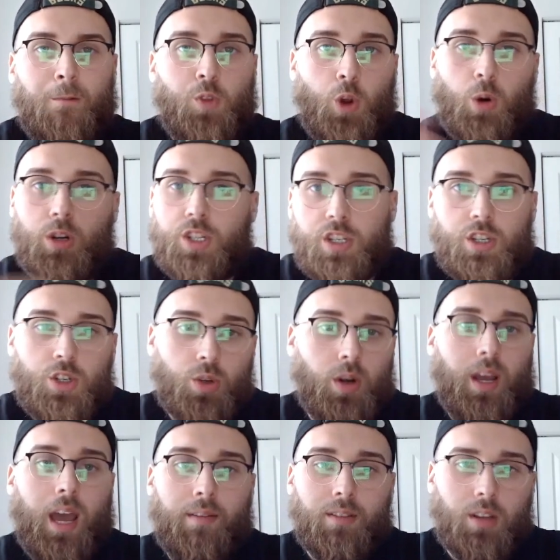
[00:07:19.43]
or just enjoy
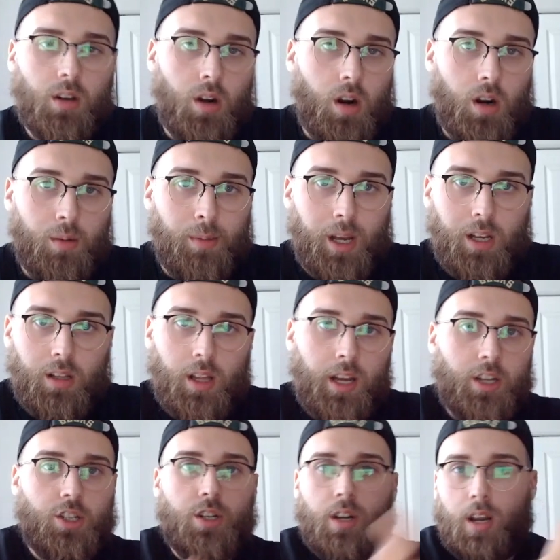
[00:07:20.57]
having the card in my
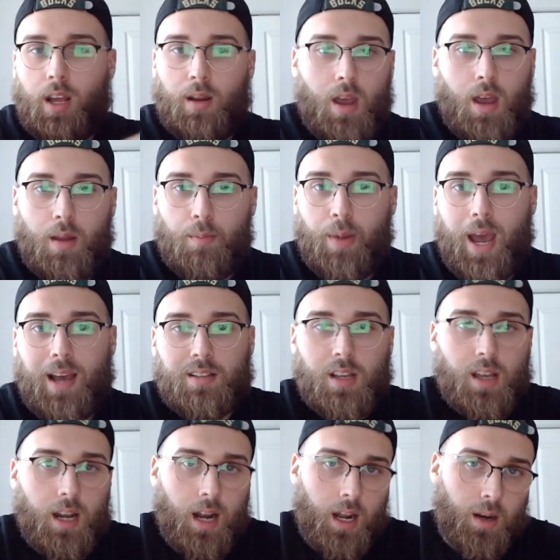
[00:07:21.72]
collection and
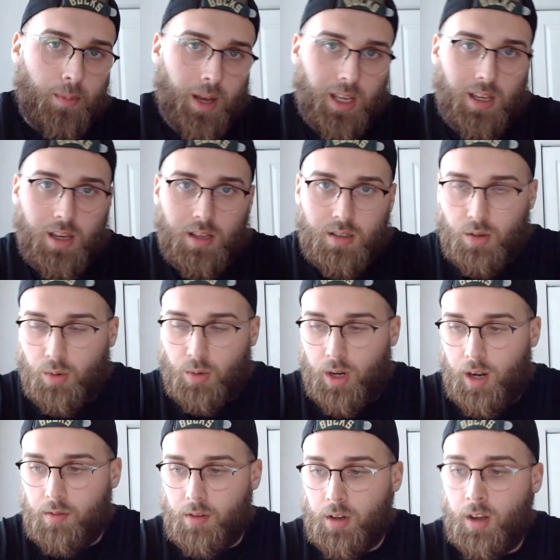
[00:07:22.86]
passing it on to my kids or
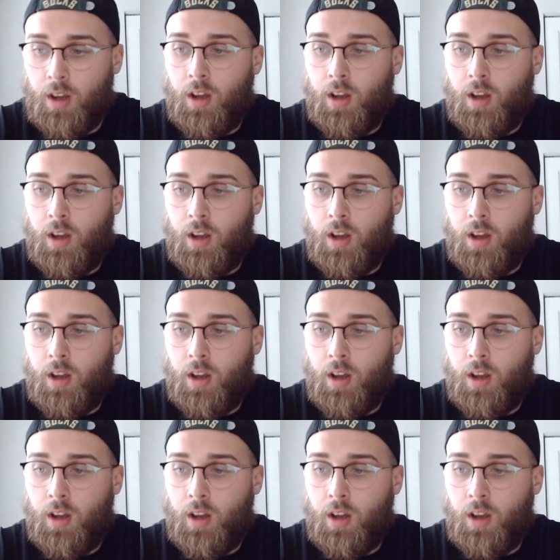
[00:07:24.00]
whatever.